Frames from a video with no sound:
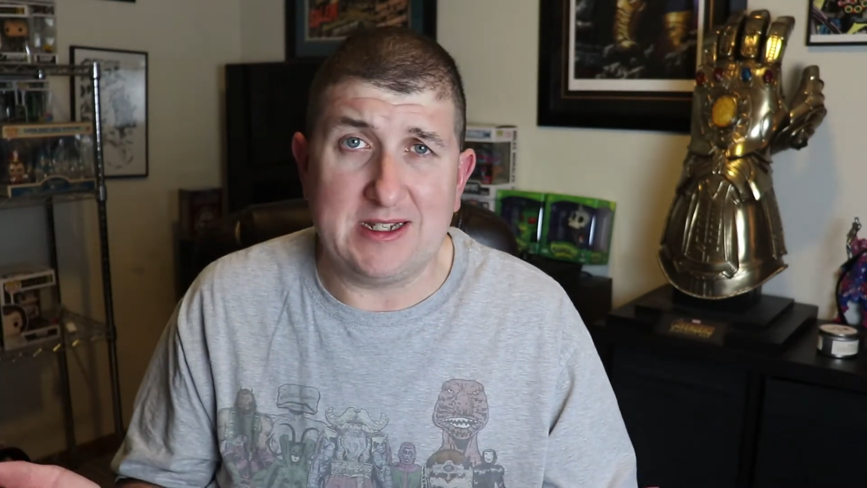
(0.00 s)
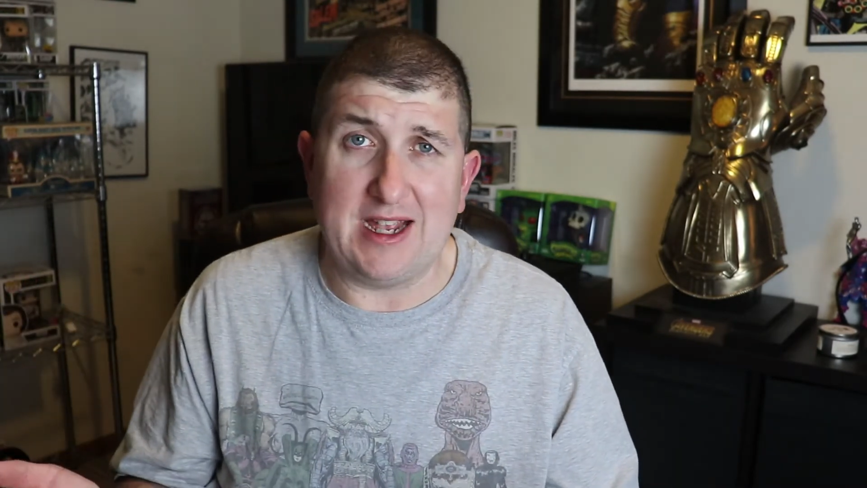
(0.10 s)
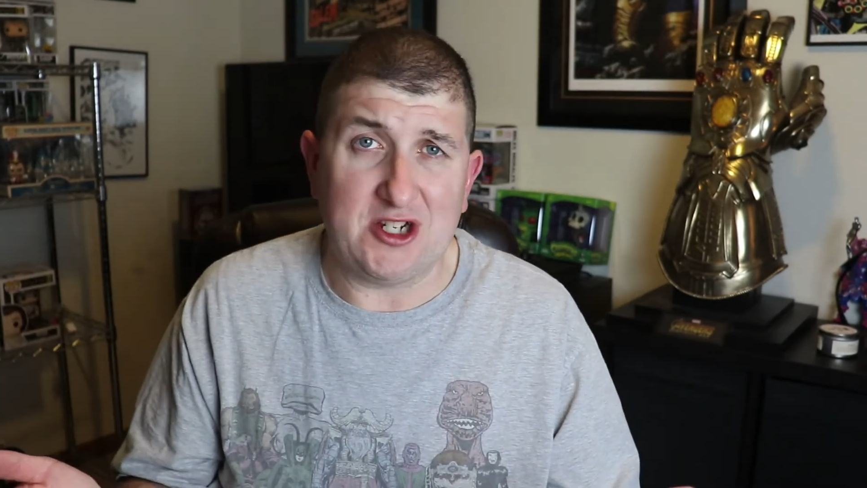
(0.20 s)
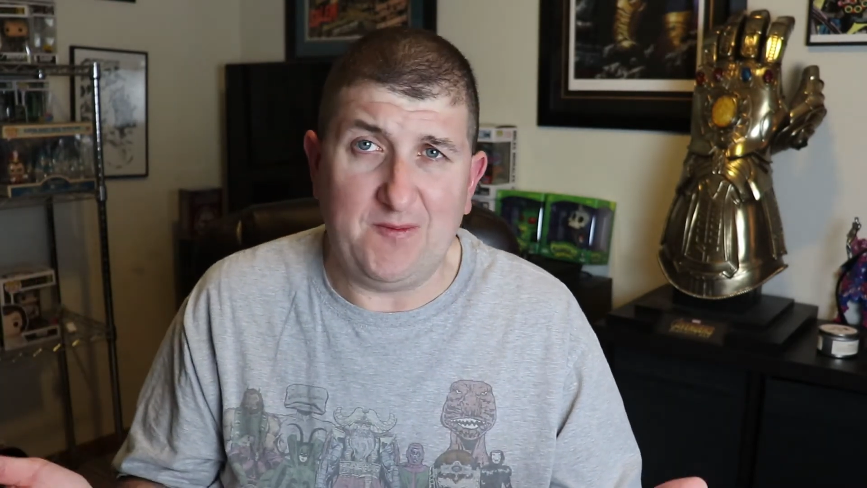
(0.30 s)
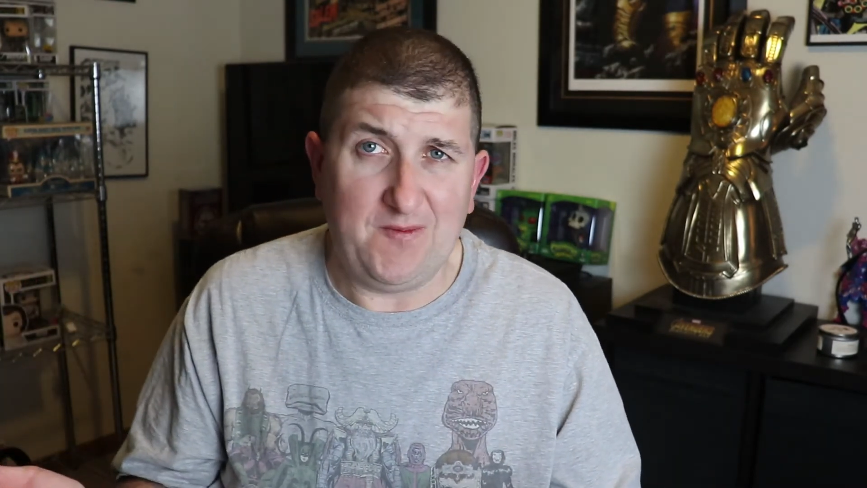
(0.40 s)
it's
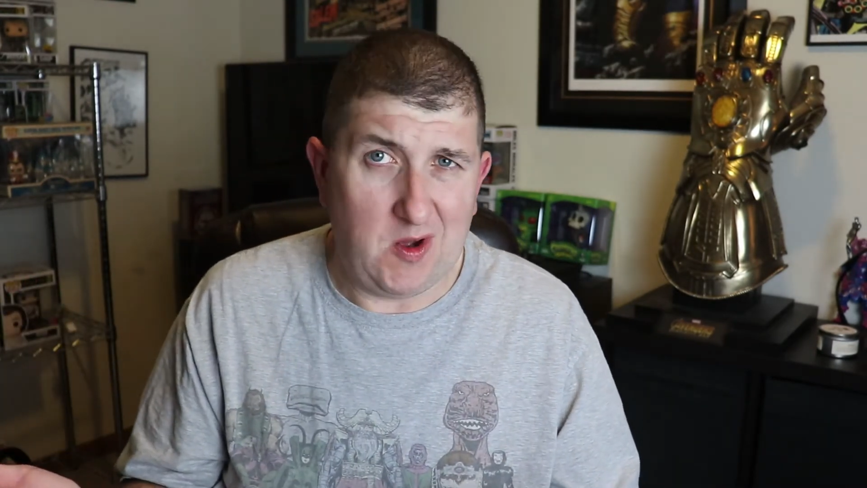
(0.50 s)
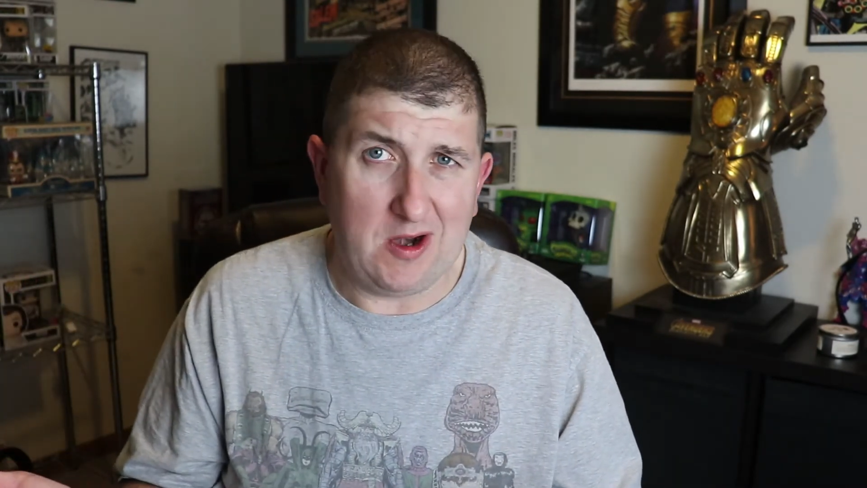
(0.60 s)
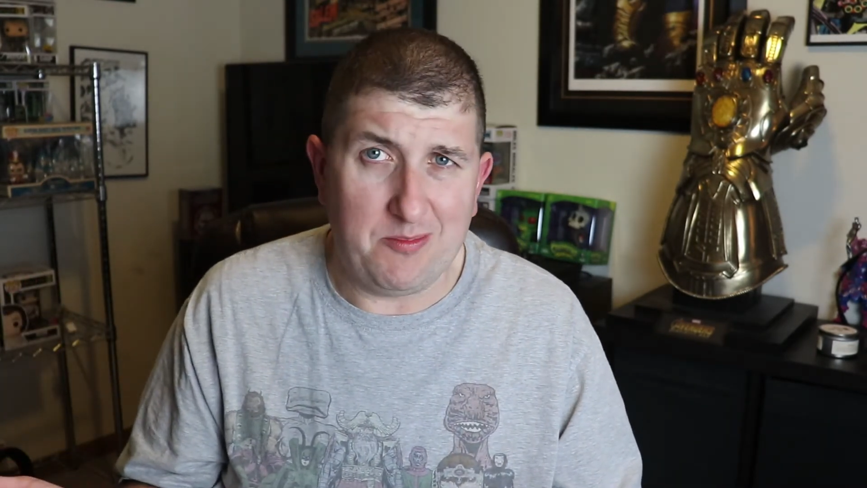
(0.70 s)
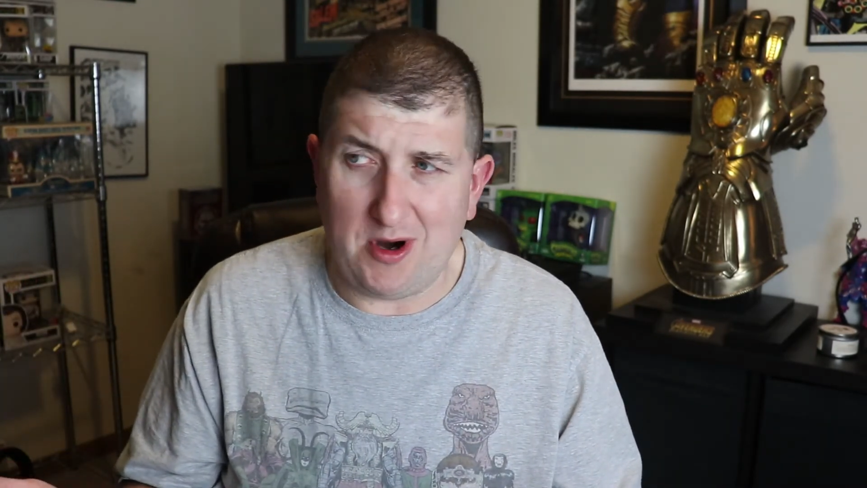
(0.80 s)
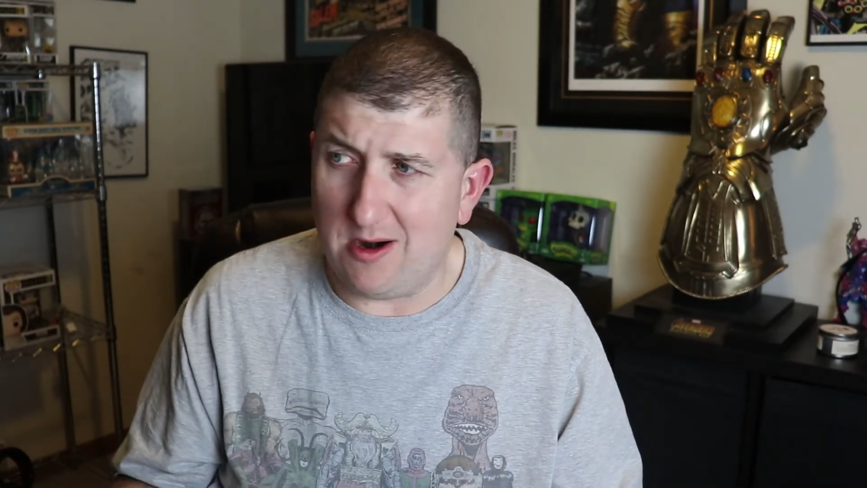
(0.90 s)
actually
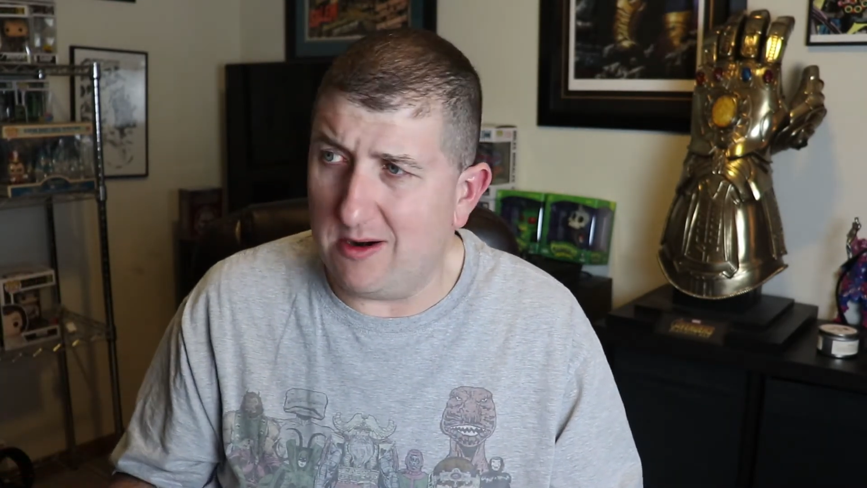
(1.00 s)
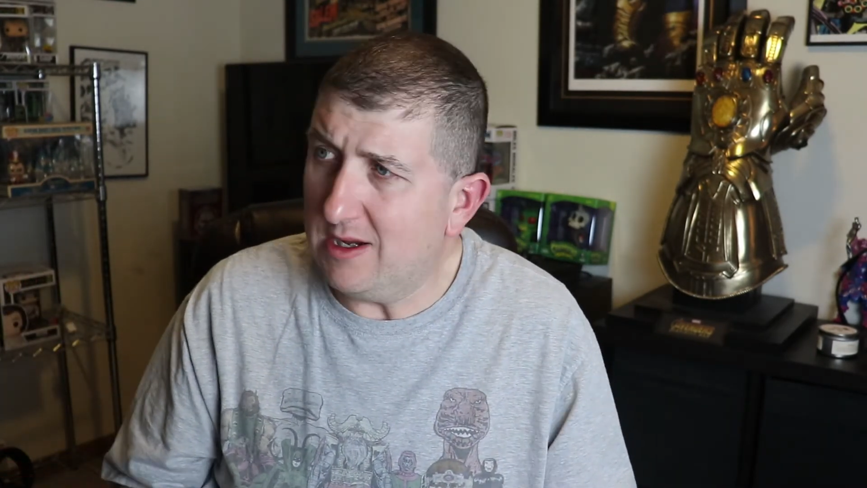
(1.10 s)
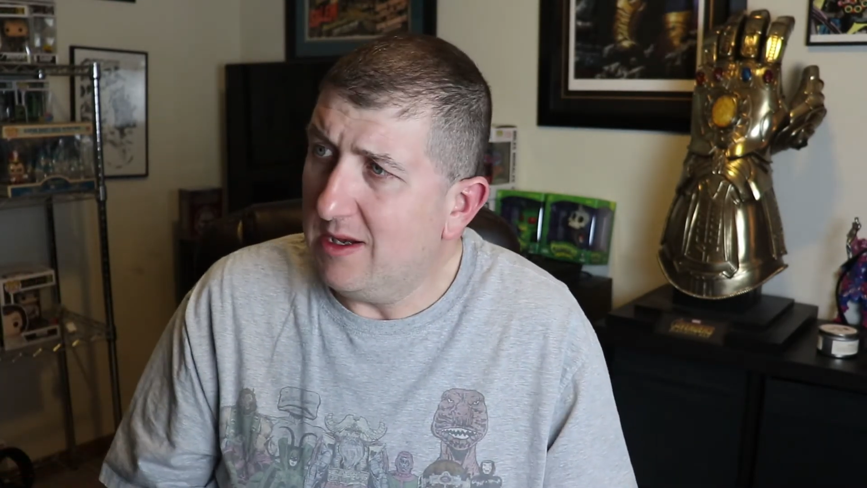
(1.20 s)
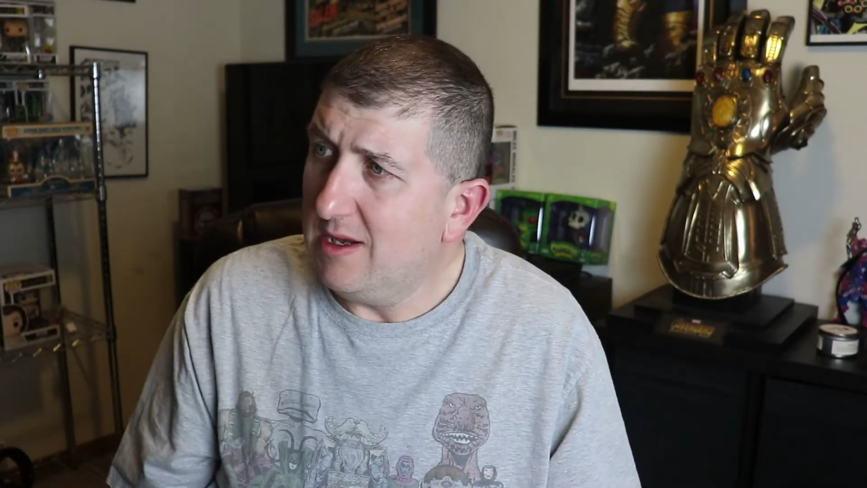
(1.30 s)
falling apart.